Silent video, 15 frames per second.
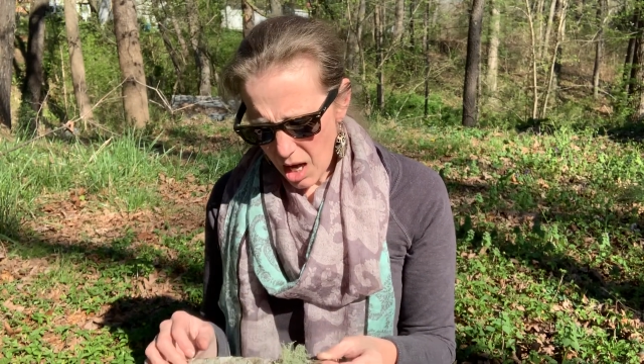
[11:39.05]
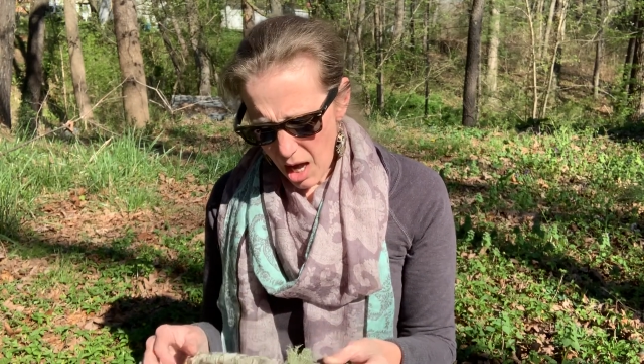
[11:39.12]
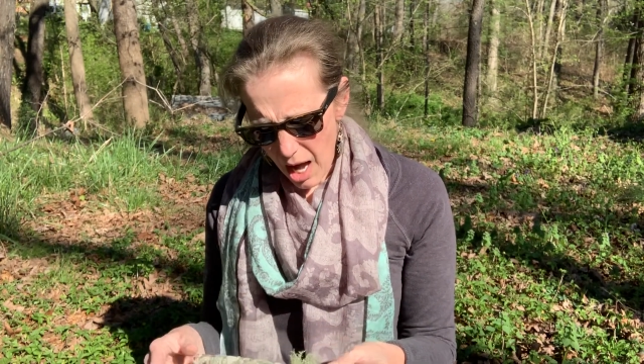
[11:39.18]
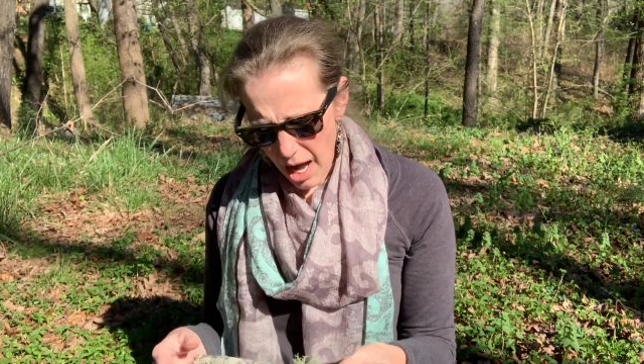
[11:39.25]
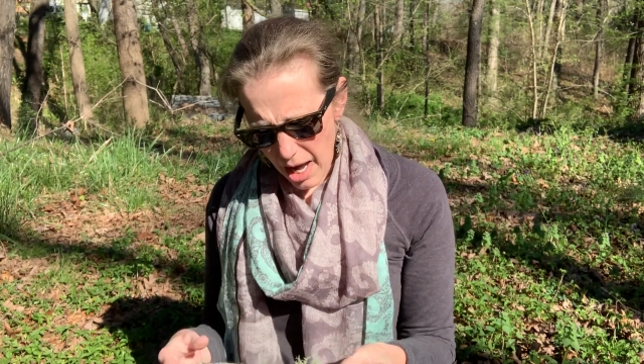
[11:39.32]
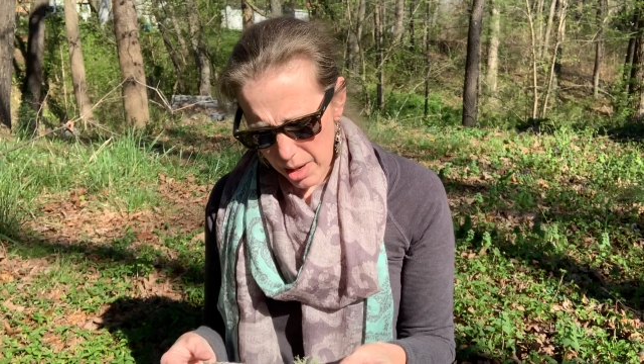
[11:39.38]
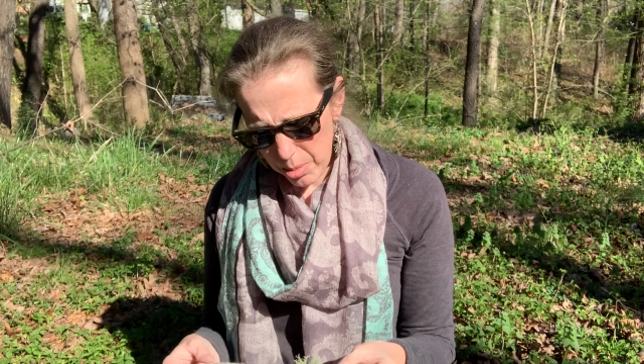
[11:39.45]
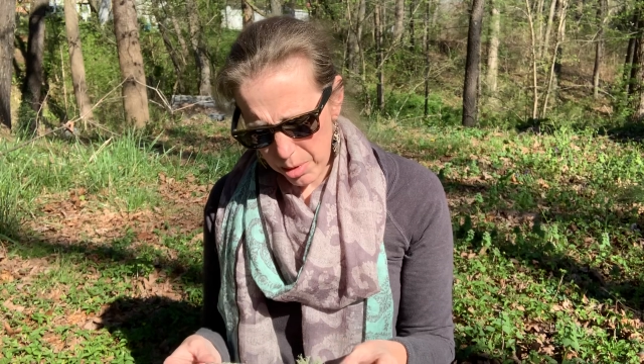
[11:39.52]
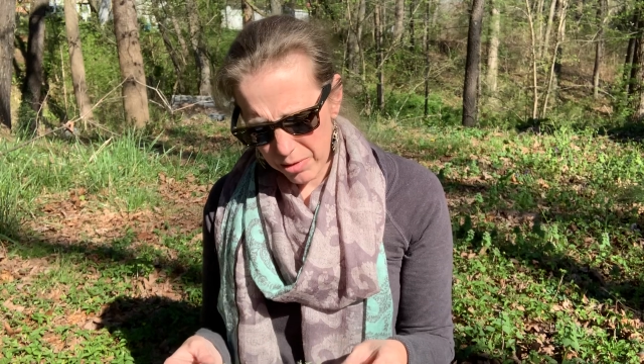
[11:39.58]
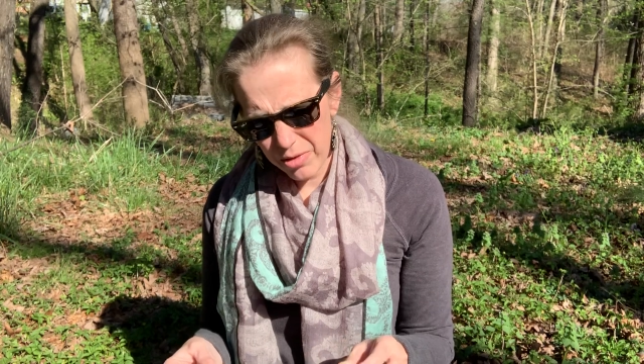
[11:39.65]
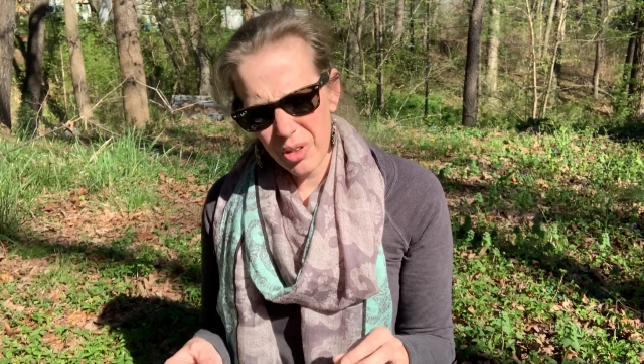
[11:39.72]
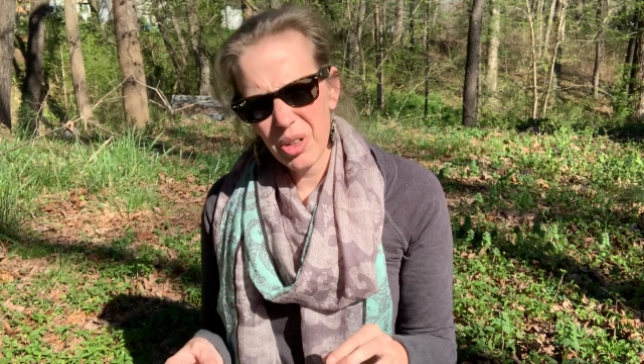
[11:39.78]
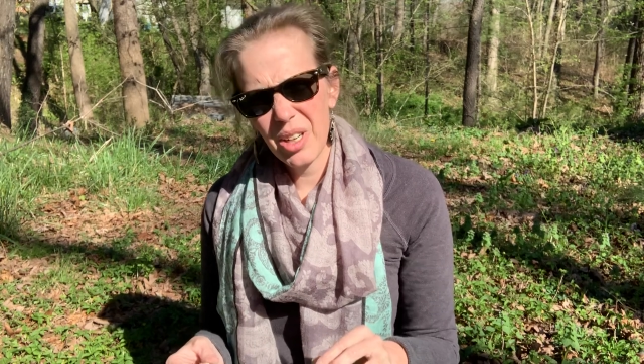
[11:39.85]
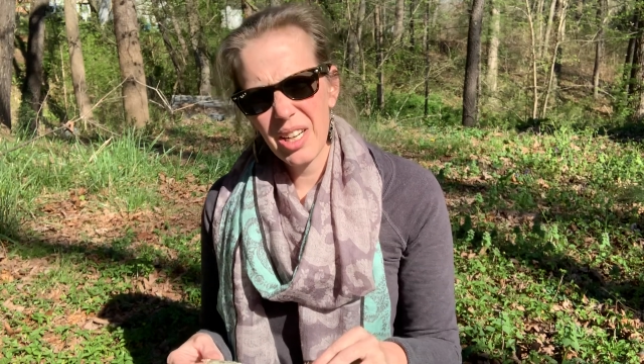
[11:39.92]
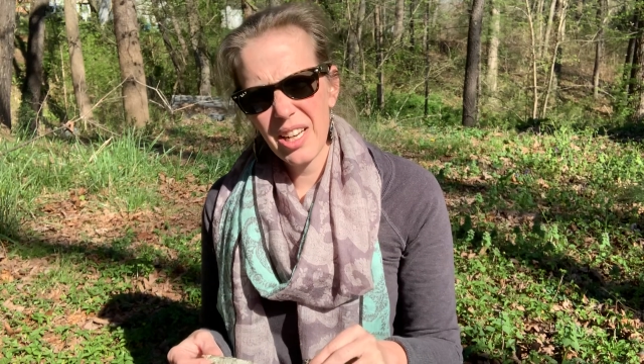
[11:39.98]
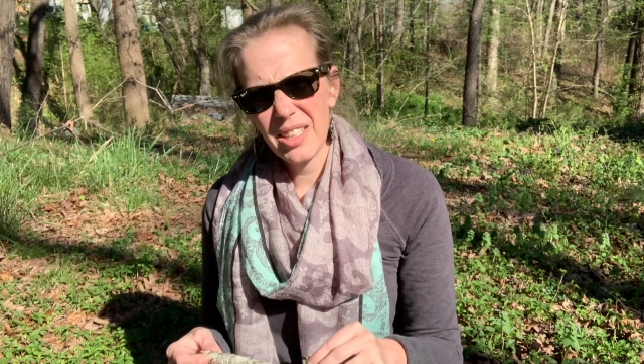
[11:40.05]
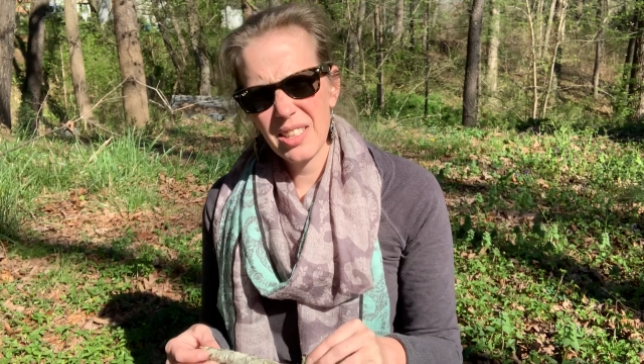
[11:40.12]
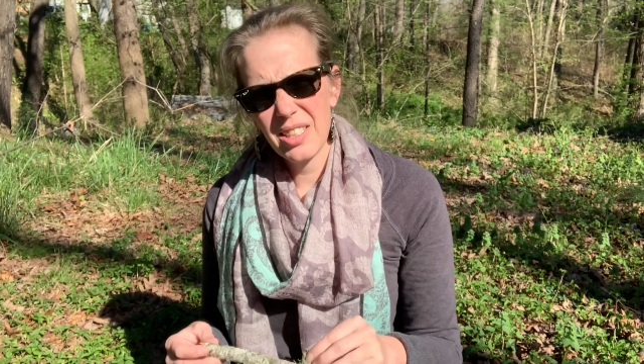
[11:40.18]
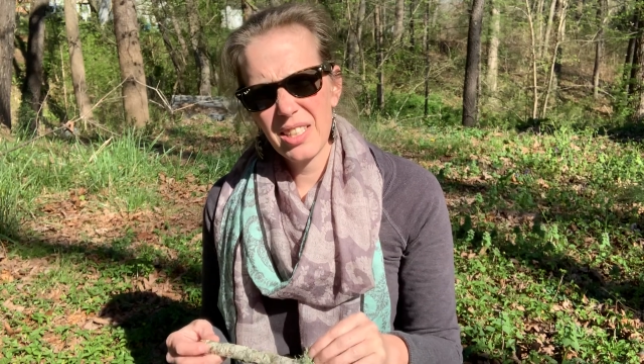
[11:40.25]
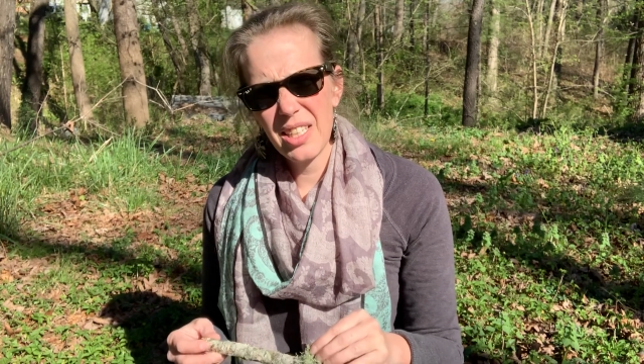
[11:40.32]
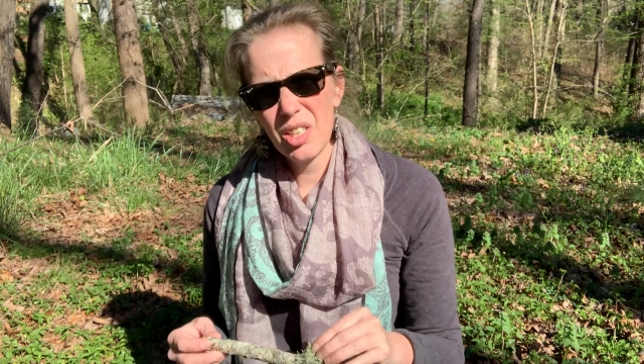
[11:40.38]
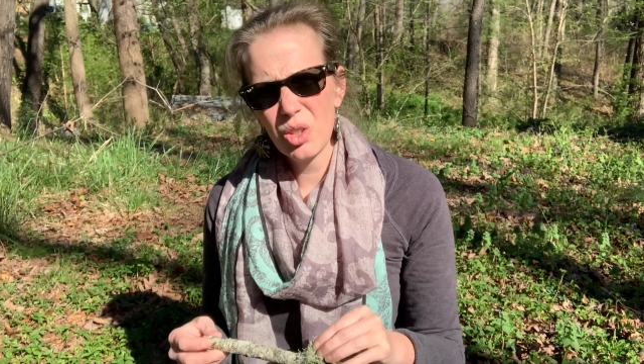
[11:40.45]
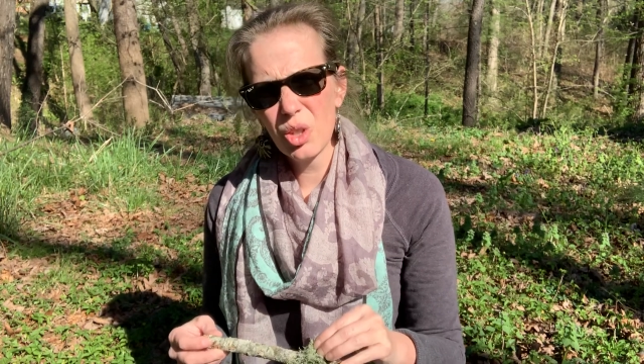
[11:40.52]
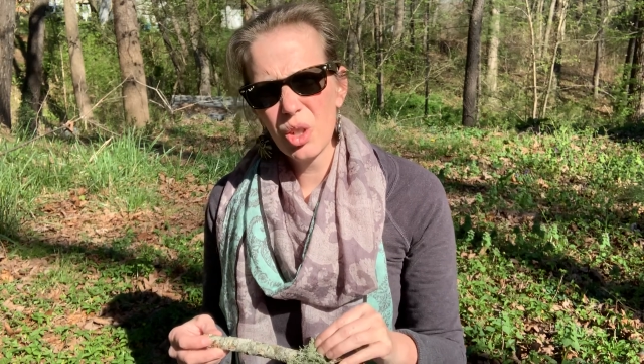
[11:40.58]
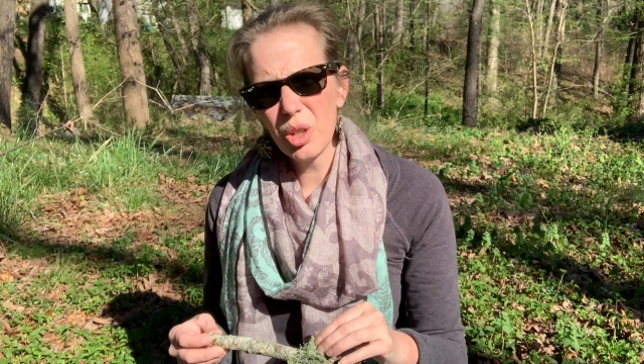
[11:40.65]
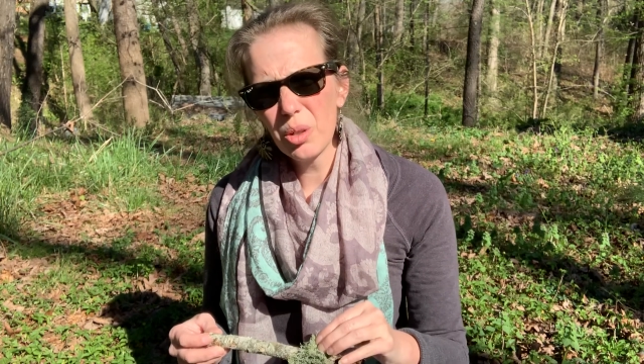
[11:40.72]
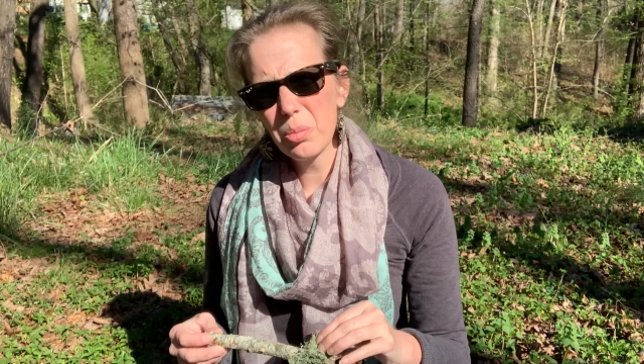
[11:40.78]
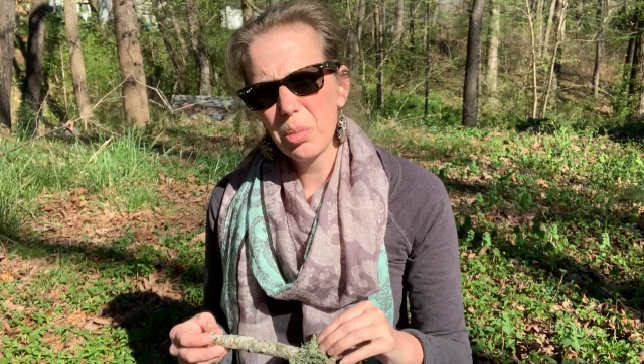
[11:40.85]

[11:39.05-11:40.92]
I prefer it as a tincture